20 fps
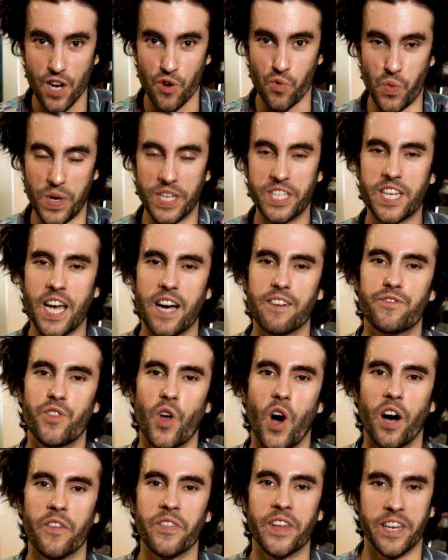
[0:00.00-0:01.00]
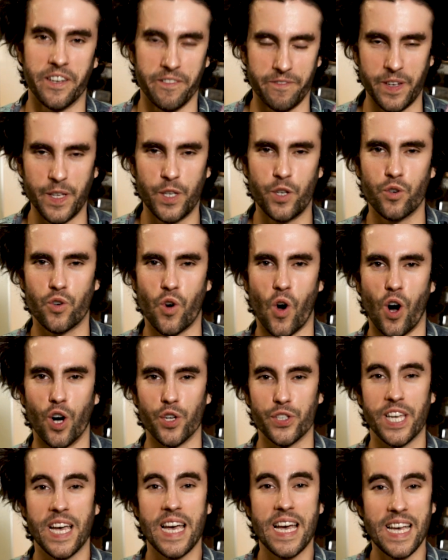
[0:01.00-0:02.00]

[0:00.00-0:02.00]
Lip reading: which I've done in a video called